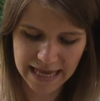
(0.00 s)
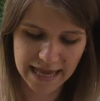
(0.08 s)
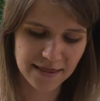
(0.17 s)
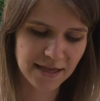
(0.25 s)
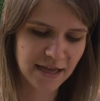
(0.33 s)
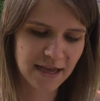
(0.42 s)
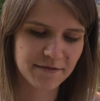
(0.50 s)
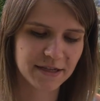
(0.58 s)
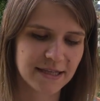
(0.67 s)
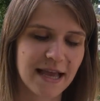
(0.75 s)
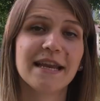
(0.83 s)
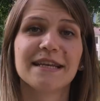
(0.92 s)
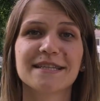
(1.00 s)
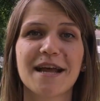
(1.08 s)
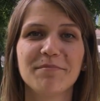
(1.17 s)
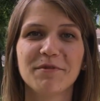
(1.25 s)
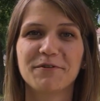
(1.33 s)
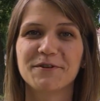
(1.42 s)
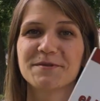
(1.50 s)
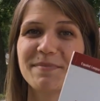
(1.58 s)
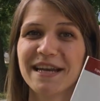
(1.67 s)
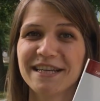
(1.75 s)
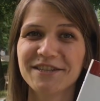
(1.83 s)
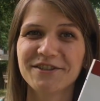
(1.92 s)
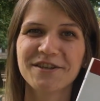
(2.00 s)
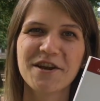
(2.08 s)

And then I have an example for Spanish,